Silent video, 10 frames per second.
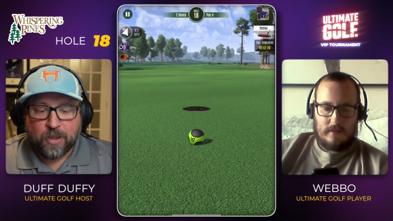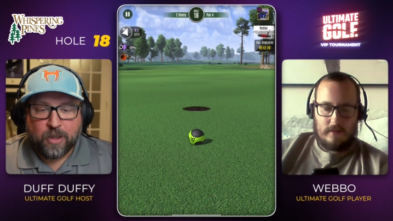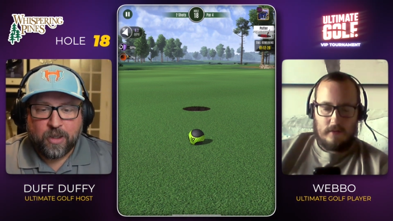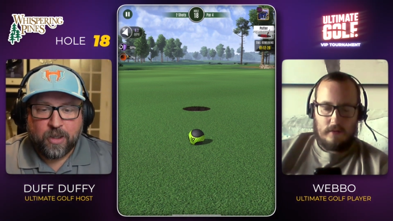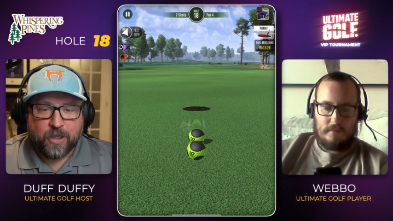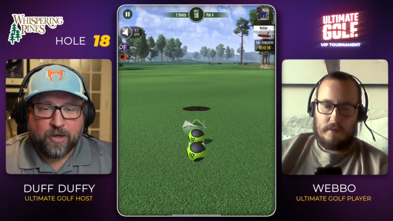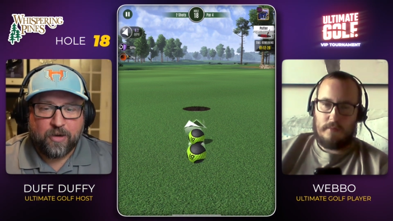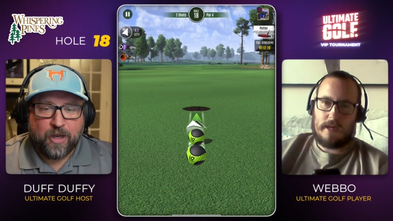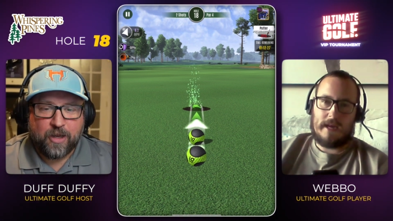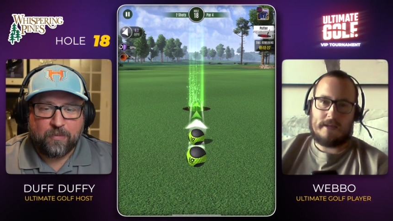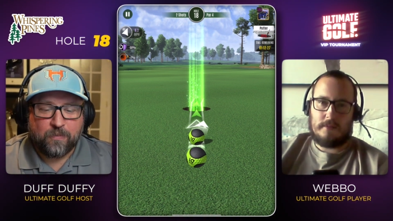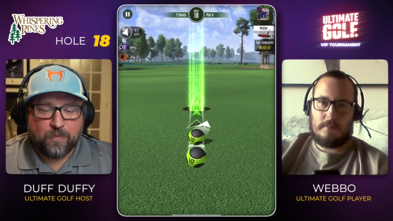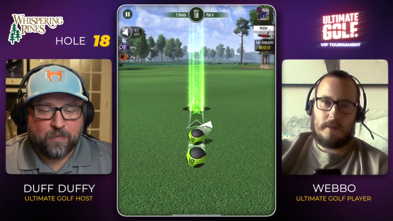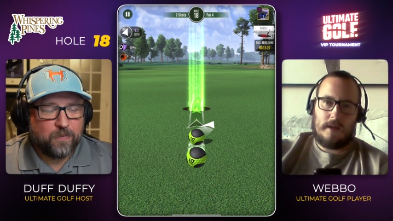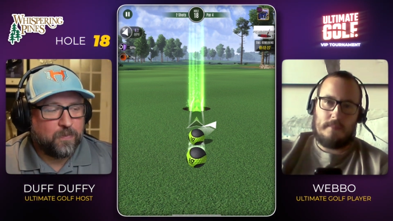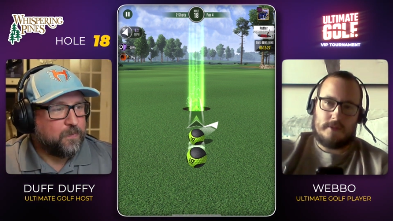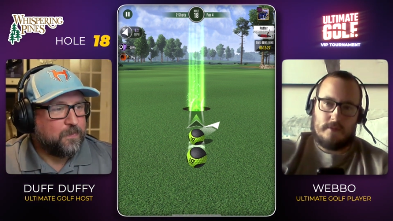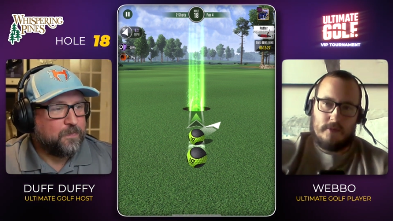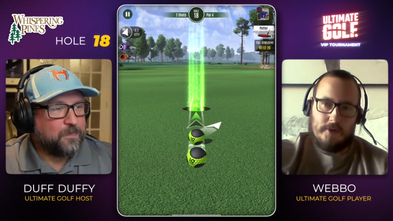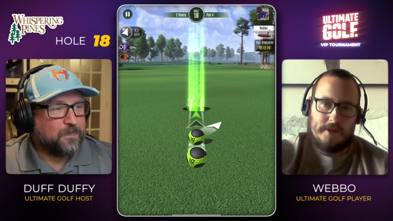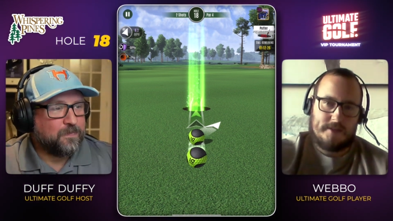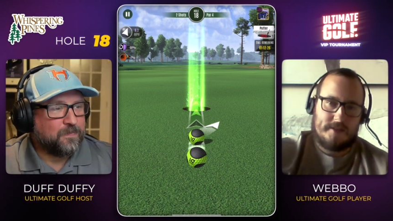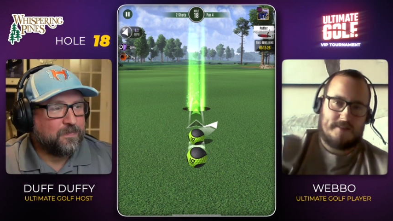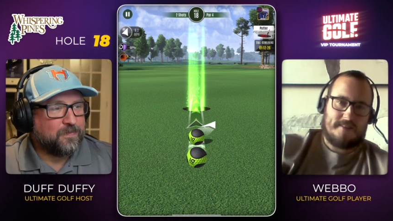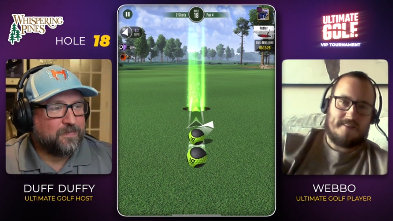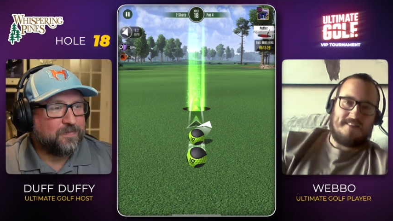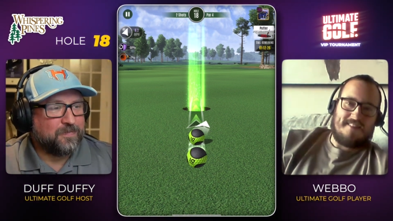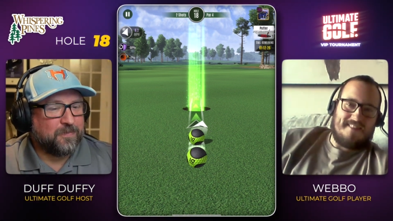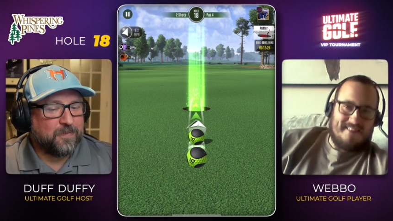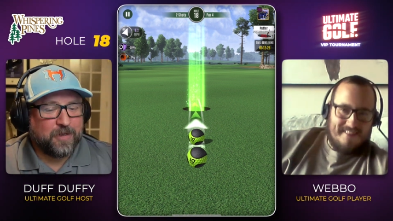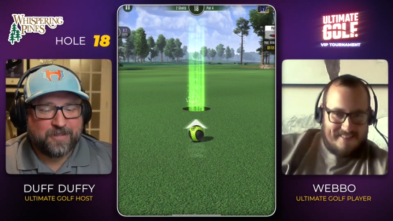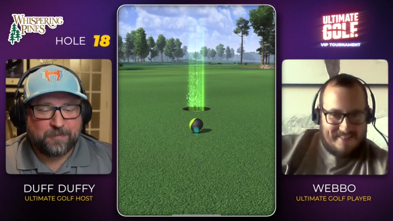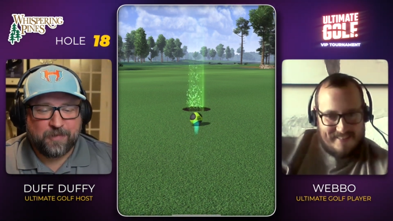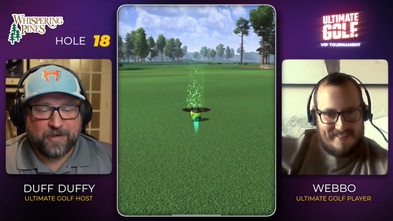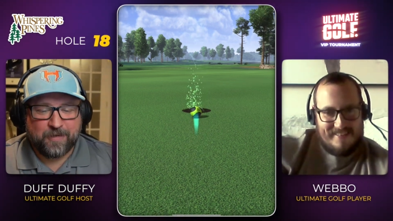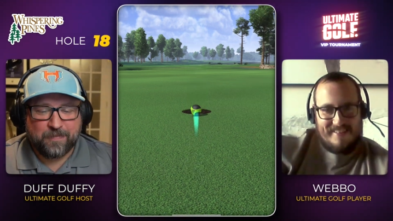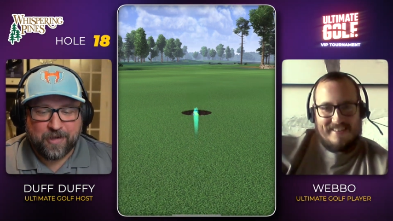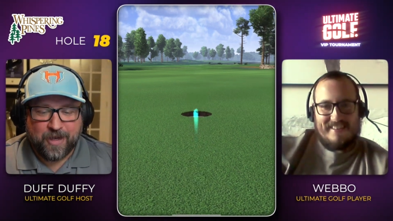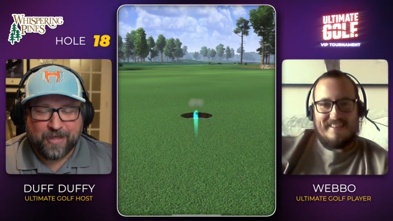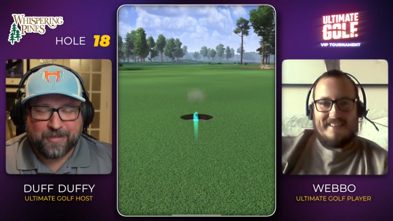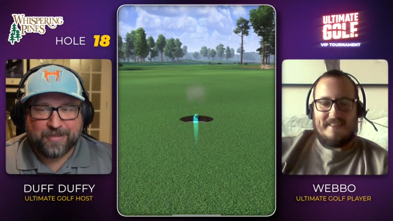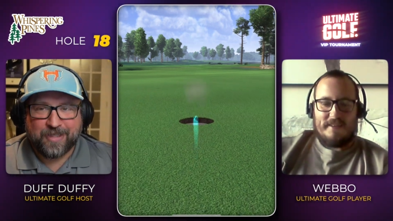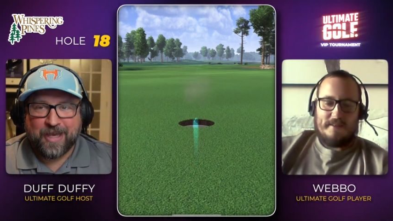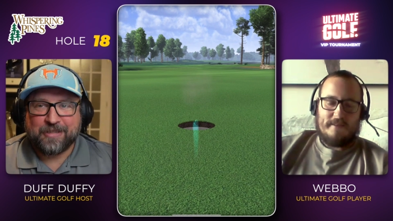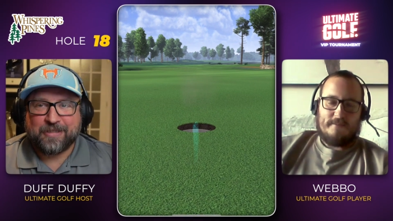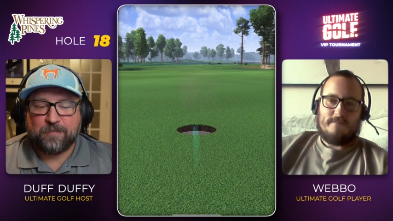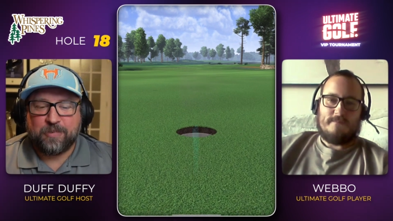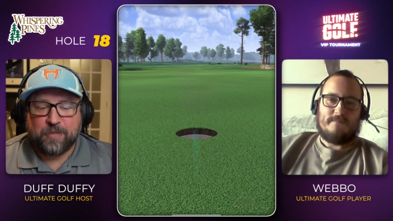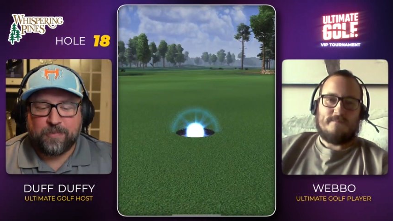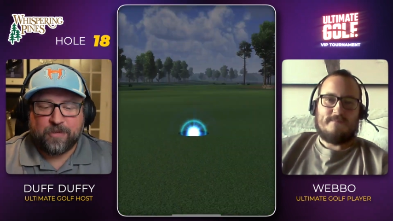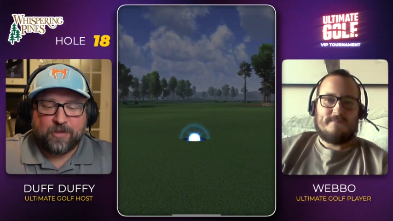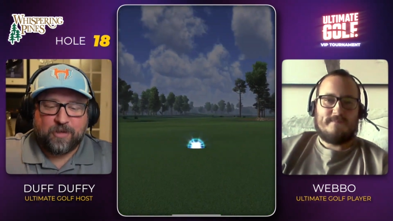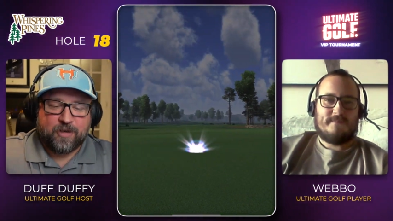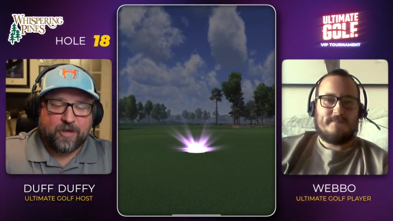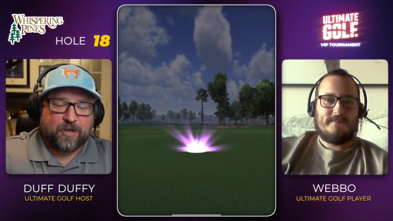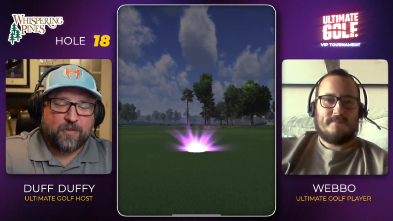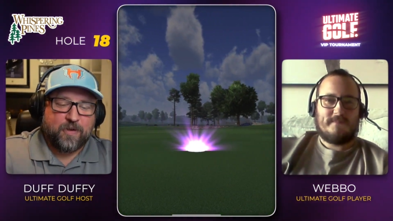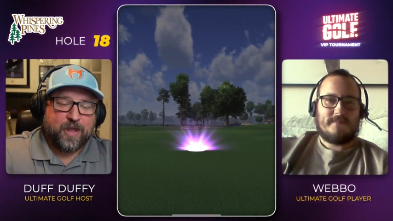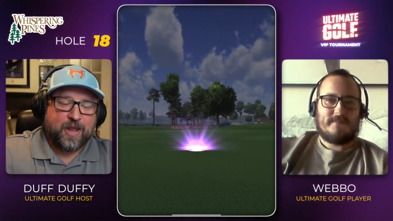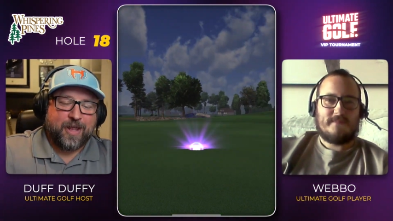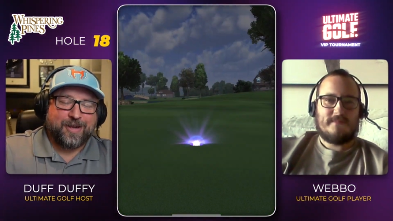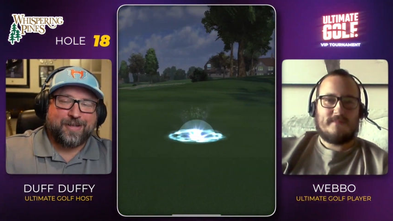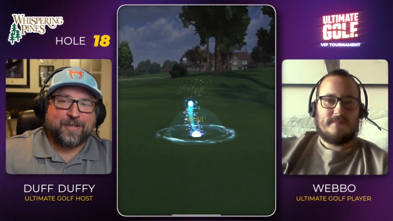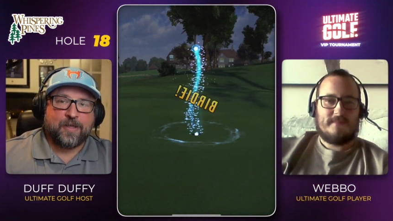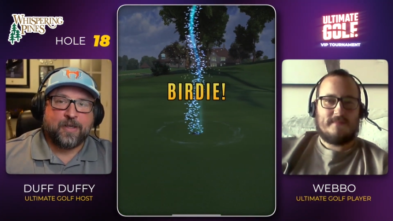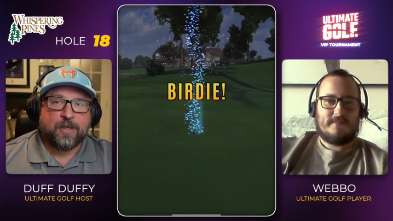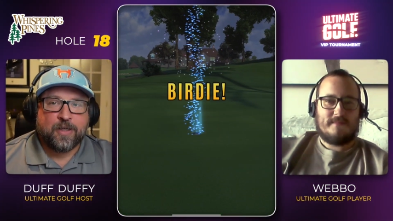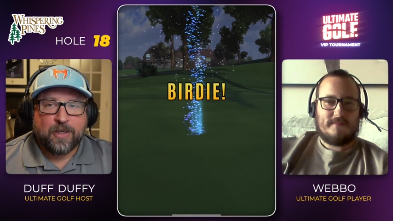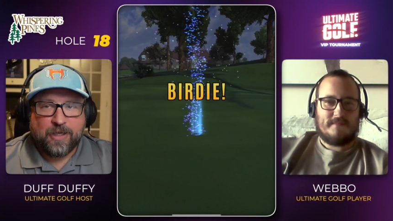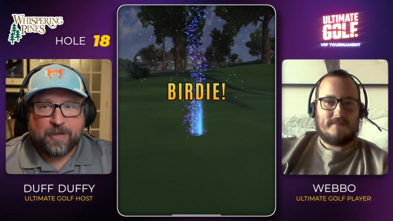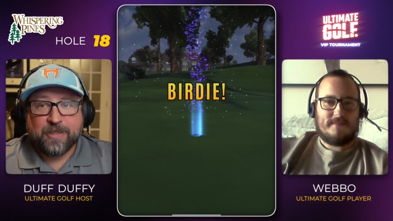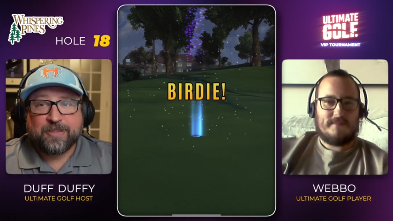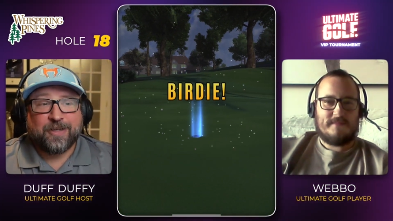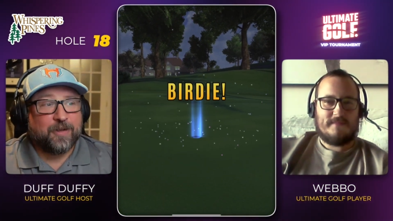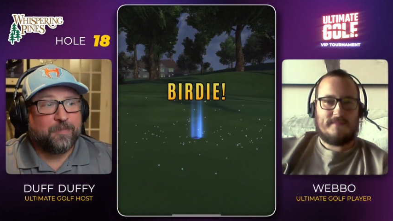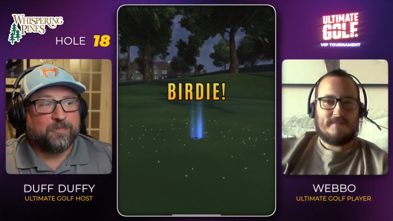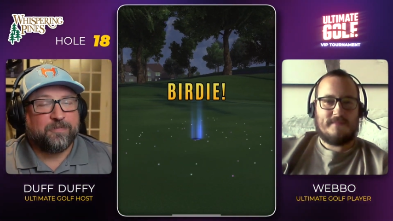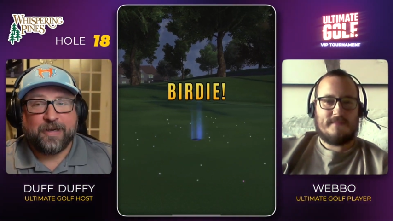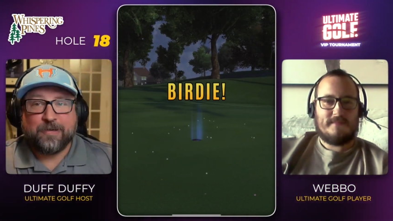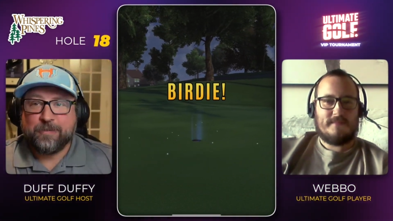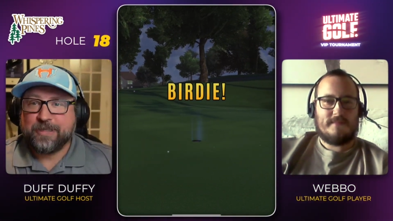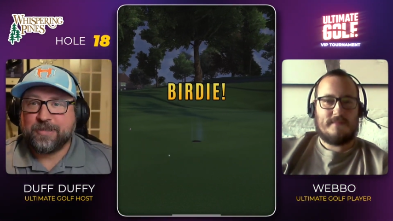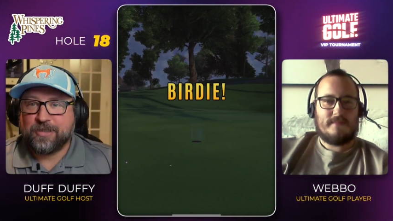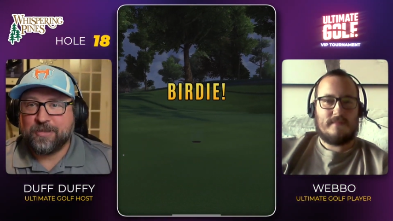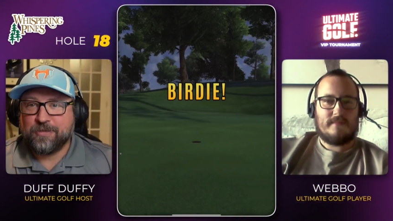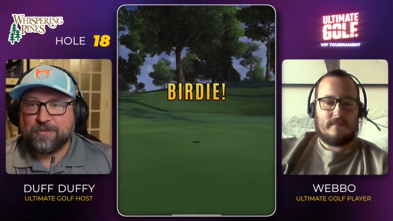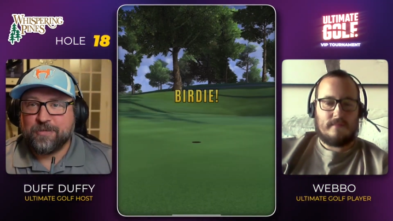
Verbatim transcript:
Speaker 1: Hopefully, here we can get some people some goodies.
Speaker 2: Whispering Pines. Yes, people, you're going to go ahead. You missed a couple fairways too